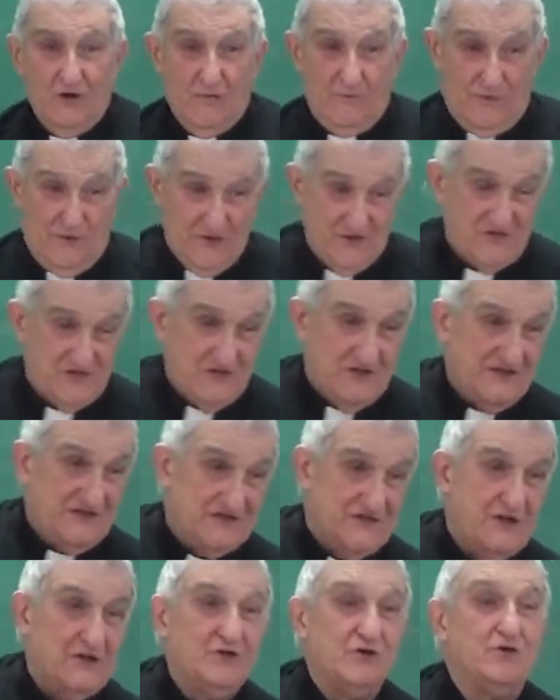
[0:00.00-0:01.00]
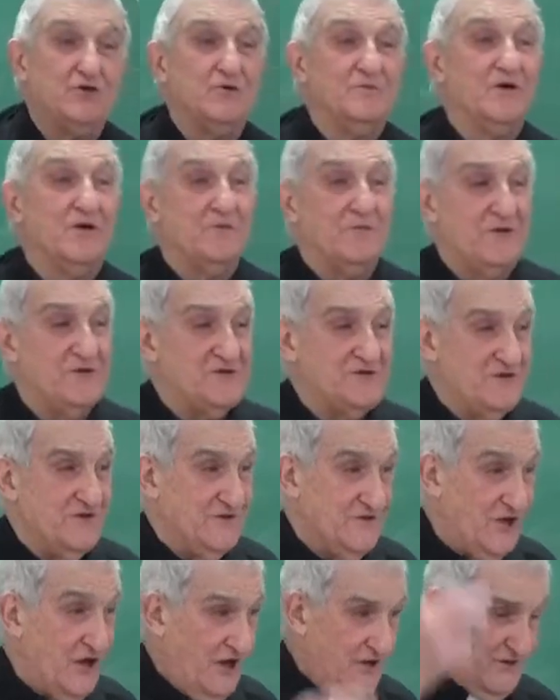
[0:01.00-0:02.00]
person is not a human person,
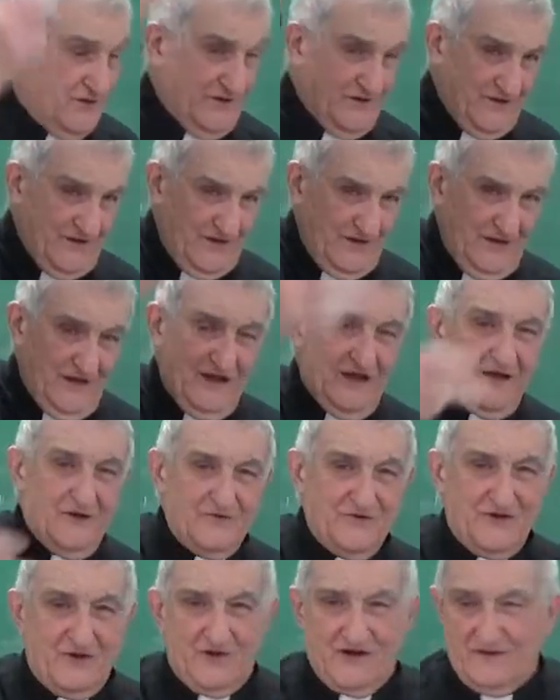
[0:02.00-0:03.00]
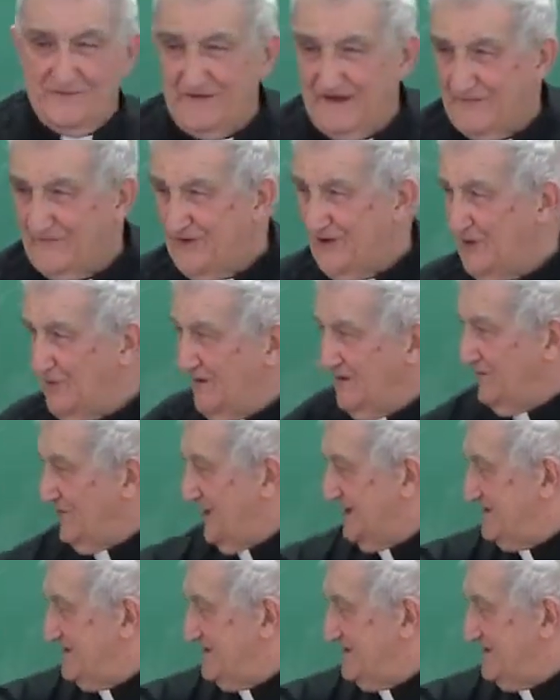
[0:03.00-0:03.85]
God. We remember what I